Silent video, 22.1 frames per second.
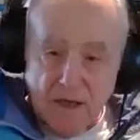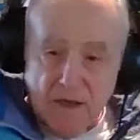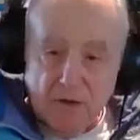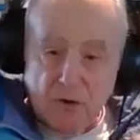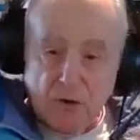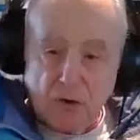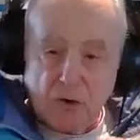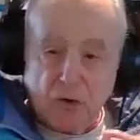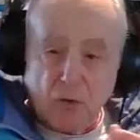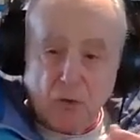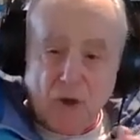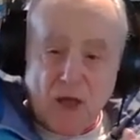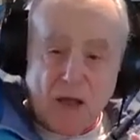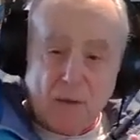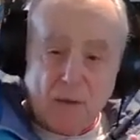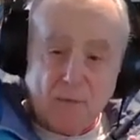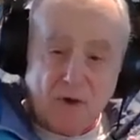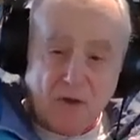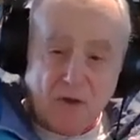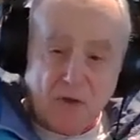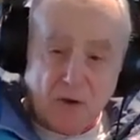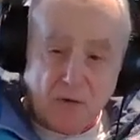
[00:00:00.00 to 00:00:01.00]
your
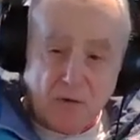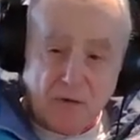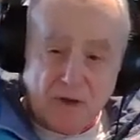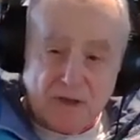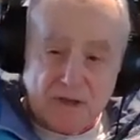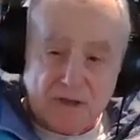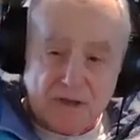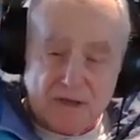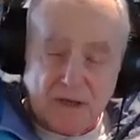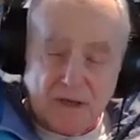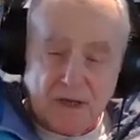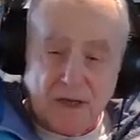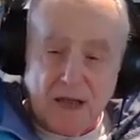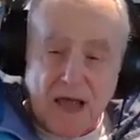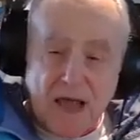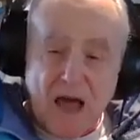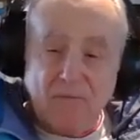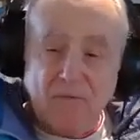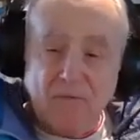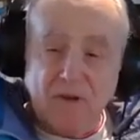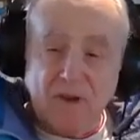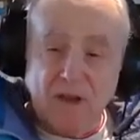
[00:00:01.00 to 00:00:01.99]
grandmother is
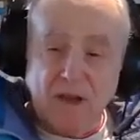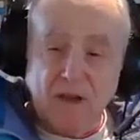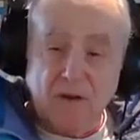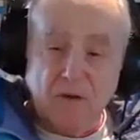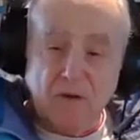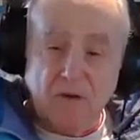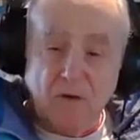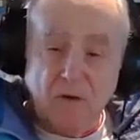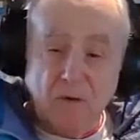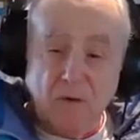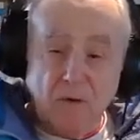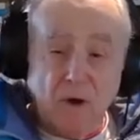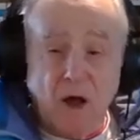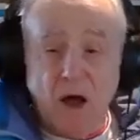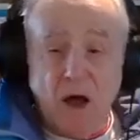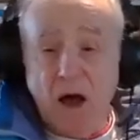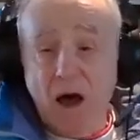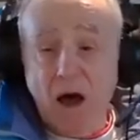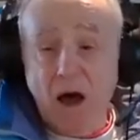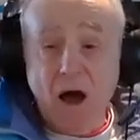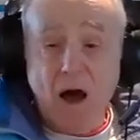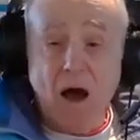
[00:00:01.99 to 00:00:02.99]
laughing at you. Ah,
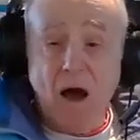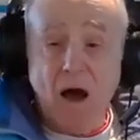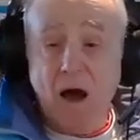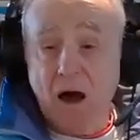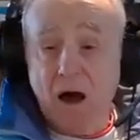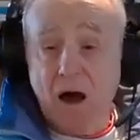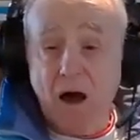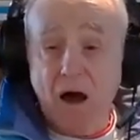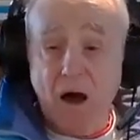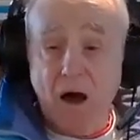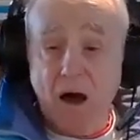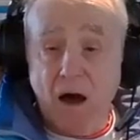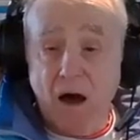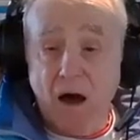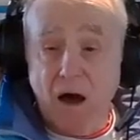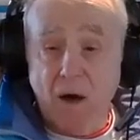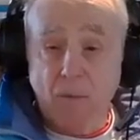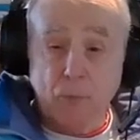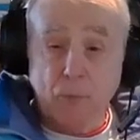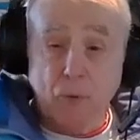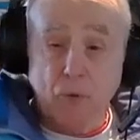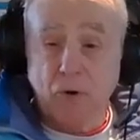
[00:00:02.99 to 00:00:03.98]
ha, ha,
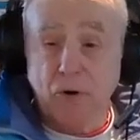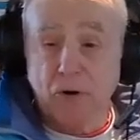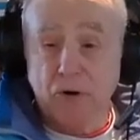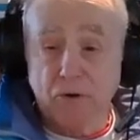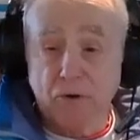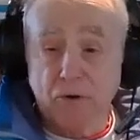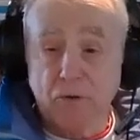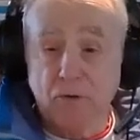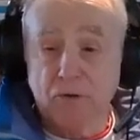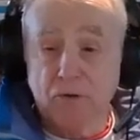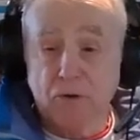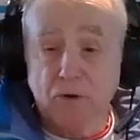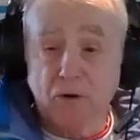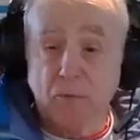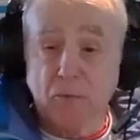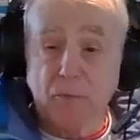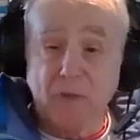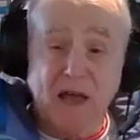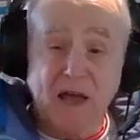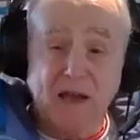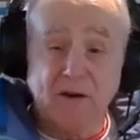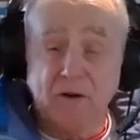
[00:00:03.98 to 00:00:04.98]
ha, poor you, you're a
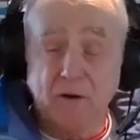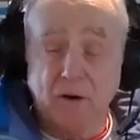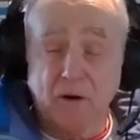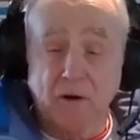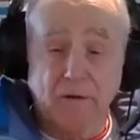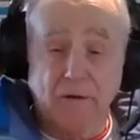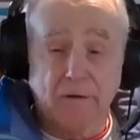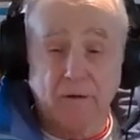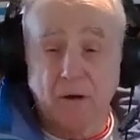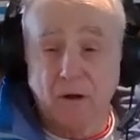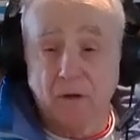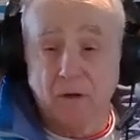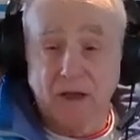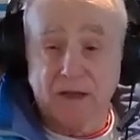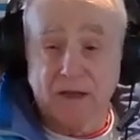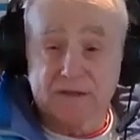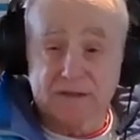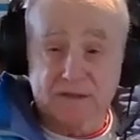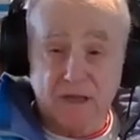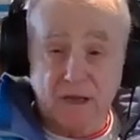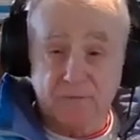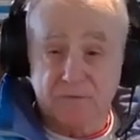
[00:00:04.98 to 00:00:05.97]
bad girl and all
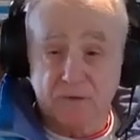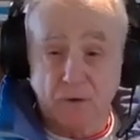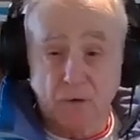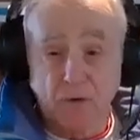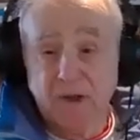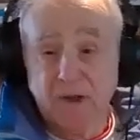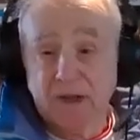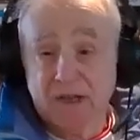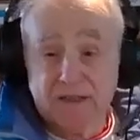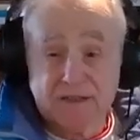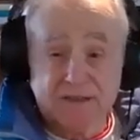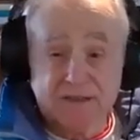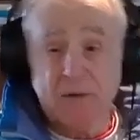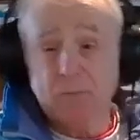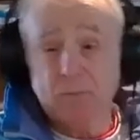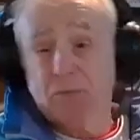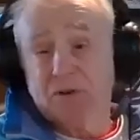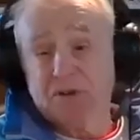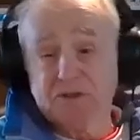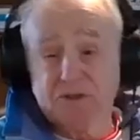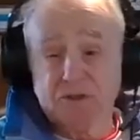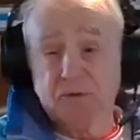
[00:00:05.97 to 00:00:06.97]
that stuff. So see
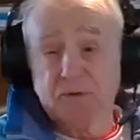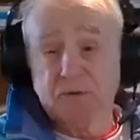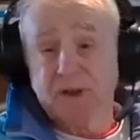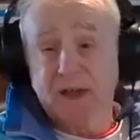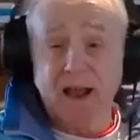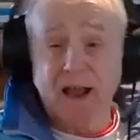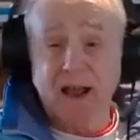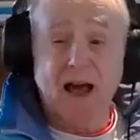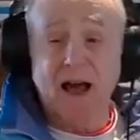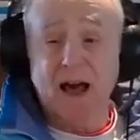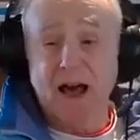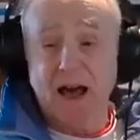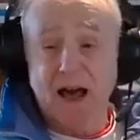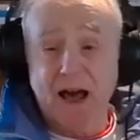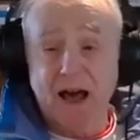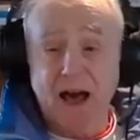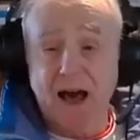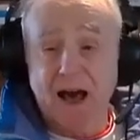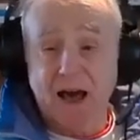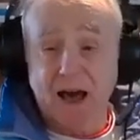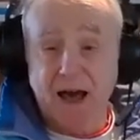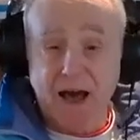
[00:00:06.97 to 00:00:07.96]
but you get. Ha,
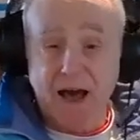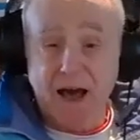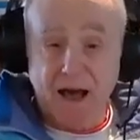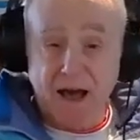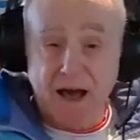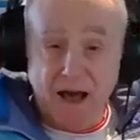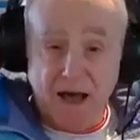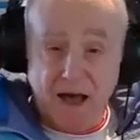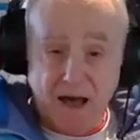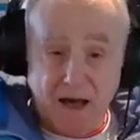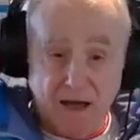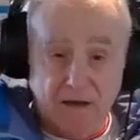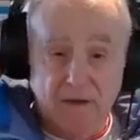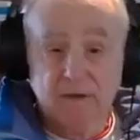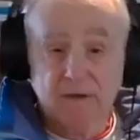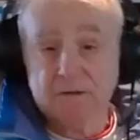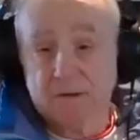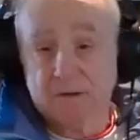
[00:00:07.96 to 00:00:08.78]
ha, ha, ha.